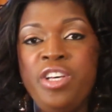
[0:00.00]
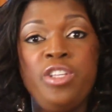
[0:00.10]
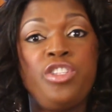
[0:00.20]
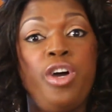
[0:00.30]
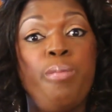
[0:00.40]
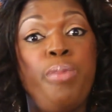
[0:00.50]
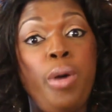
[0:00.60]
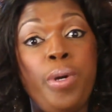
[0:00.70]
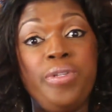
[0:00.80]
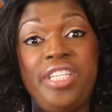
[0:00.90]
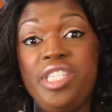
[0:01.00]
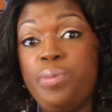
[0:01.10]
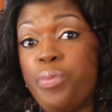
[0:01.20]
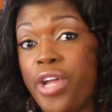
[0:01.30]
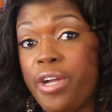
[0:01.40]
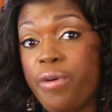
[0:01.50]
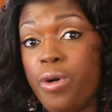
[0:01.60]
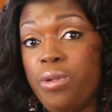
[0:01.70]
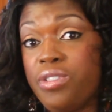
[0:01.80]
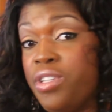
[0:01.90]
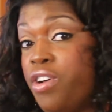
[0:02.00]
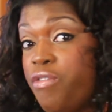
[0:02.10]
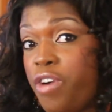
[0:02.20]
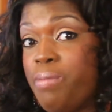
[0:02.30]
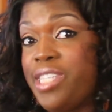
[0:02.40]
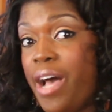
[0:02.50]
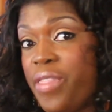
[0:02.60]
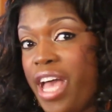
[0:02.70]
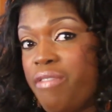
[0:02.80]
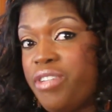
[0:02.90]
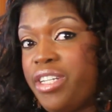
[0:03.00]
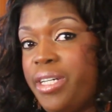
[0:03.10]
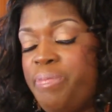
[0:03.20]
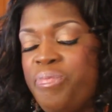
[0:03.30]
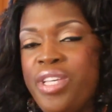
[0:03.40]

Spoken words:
some bobo tea spring rolls from South Africa,